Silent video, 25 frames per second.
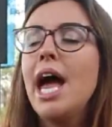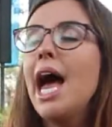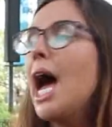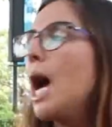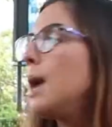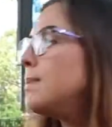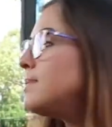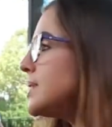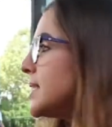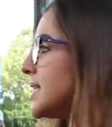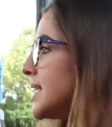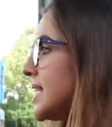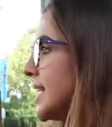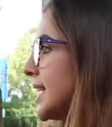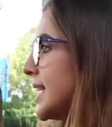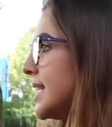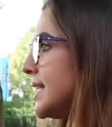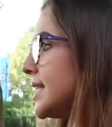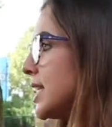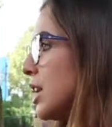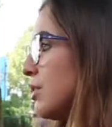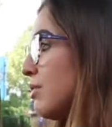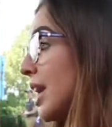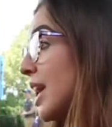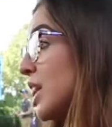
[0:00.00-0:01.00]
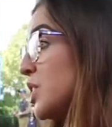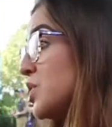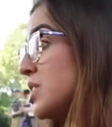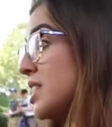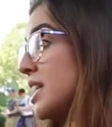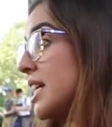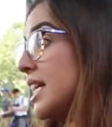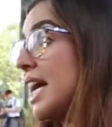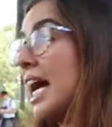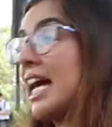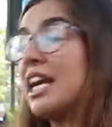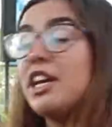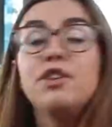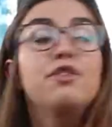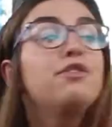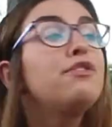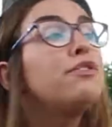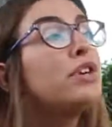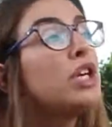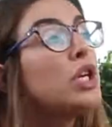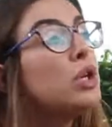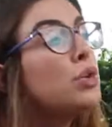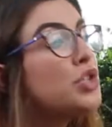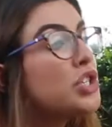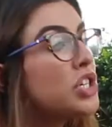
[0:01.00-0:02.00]
Herbal teas are actually an
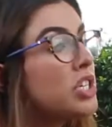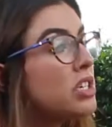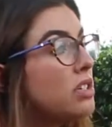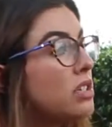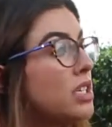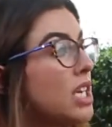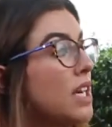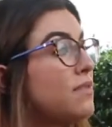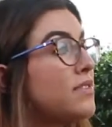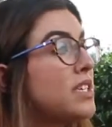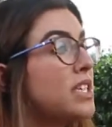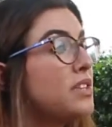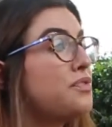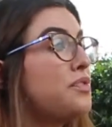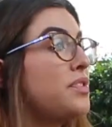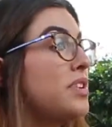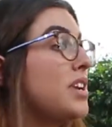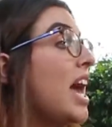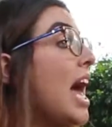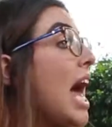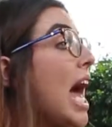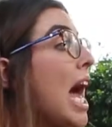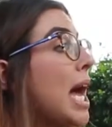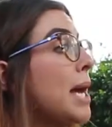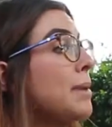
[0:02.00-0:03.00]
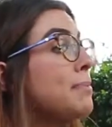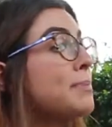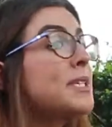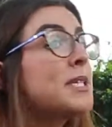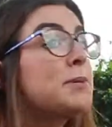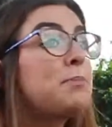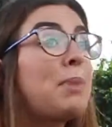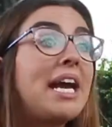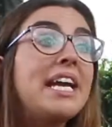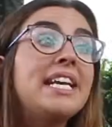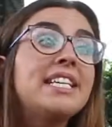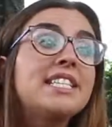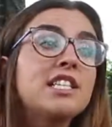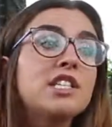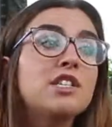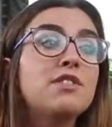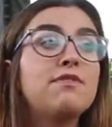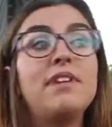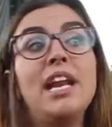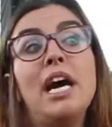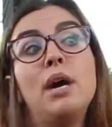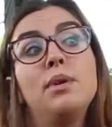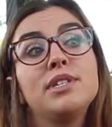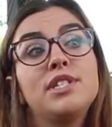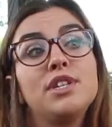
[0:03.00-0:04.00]
infusion of different herbs, spices,
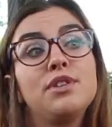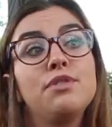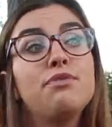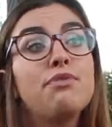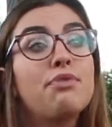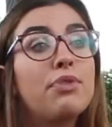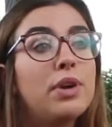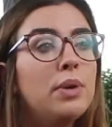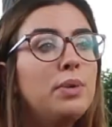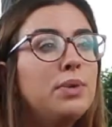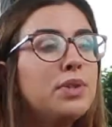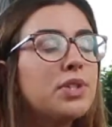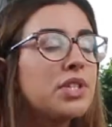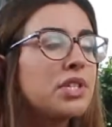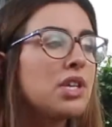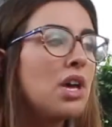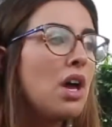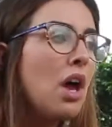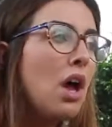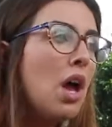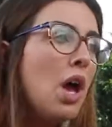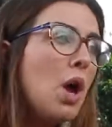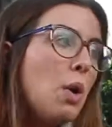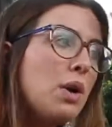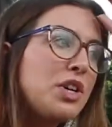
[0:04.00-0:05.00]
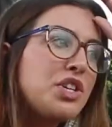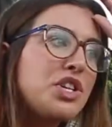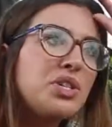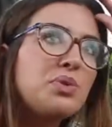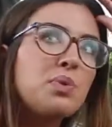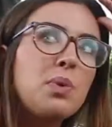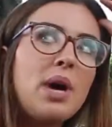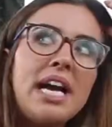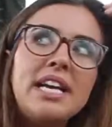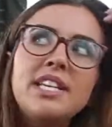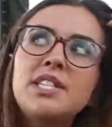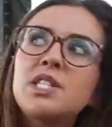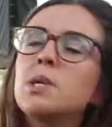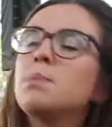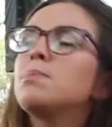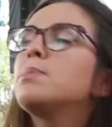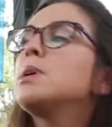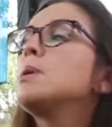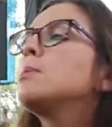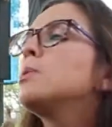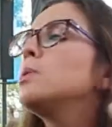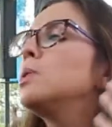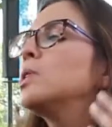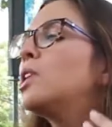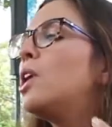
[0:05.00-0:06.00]
flowers and fruits, which is why some
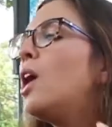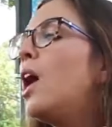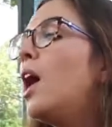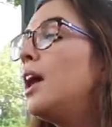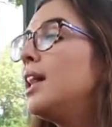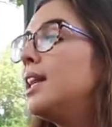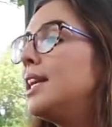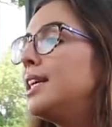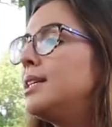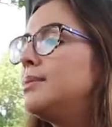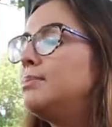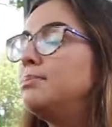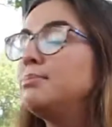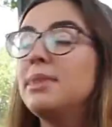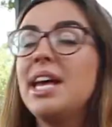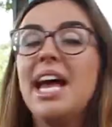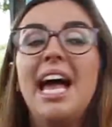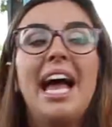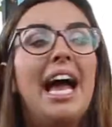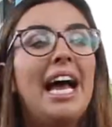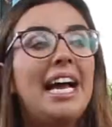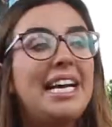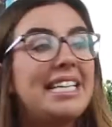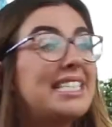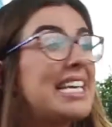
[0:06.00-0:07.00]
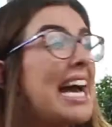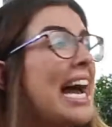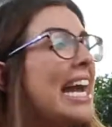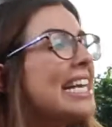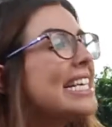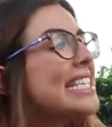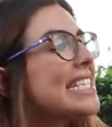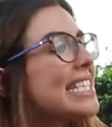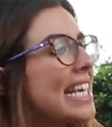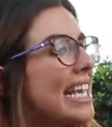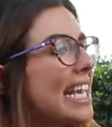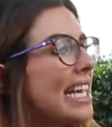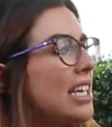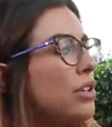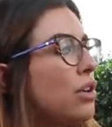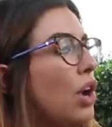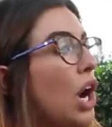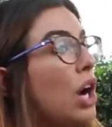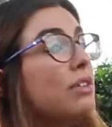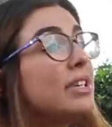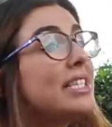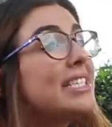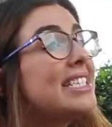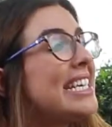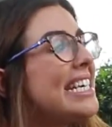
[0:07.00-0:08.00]
people call them a tisane
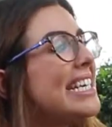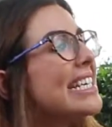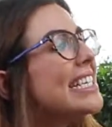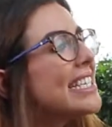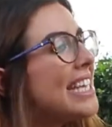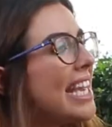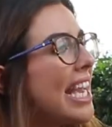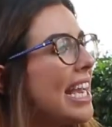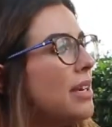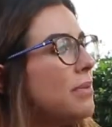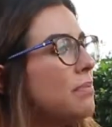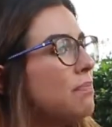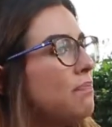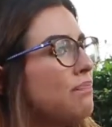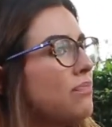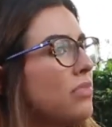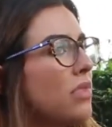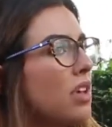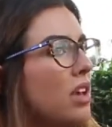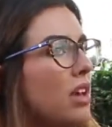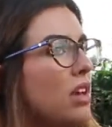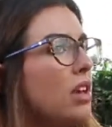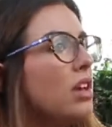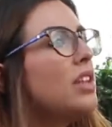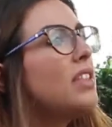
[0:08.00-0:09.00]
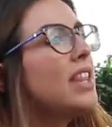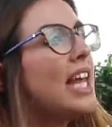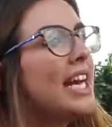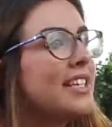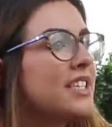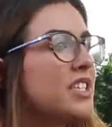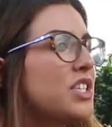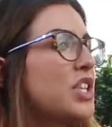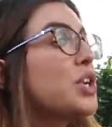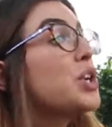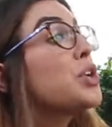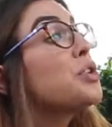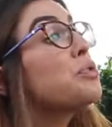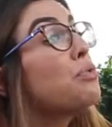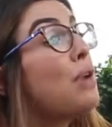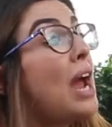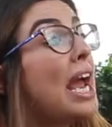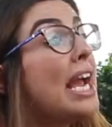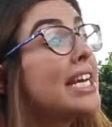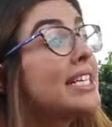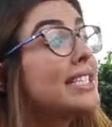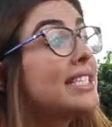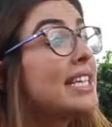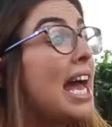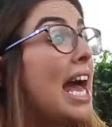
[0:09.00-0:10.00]
or a teasane. That's the
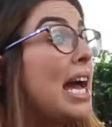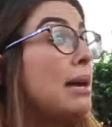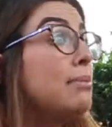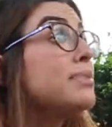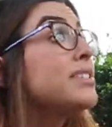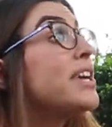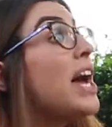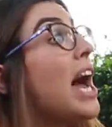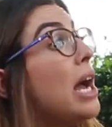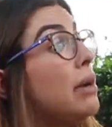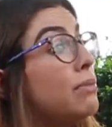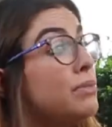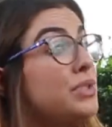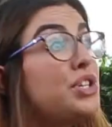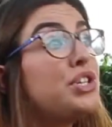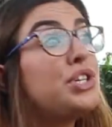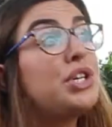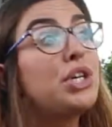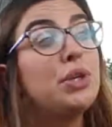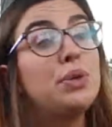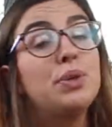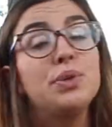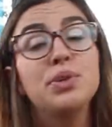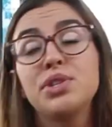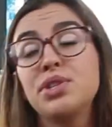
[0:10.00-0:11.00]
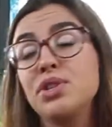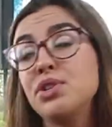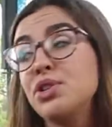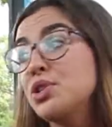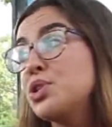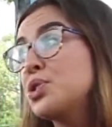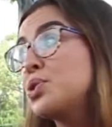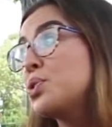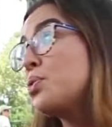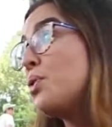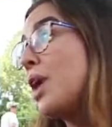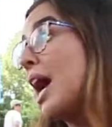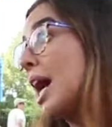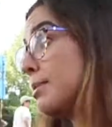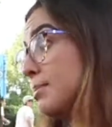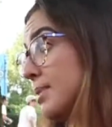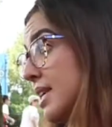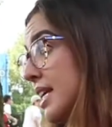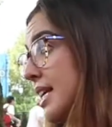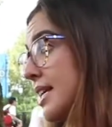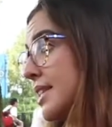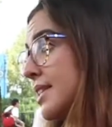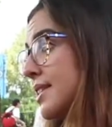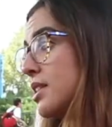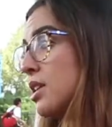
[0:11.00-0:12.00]
correct um, term to use to describe
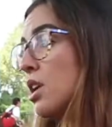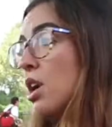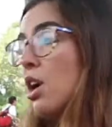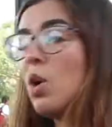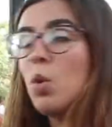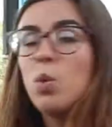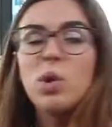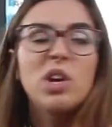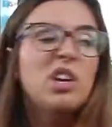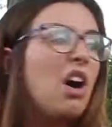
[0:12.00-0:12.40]
these.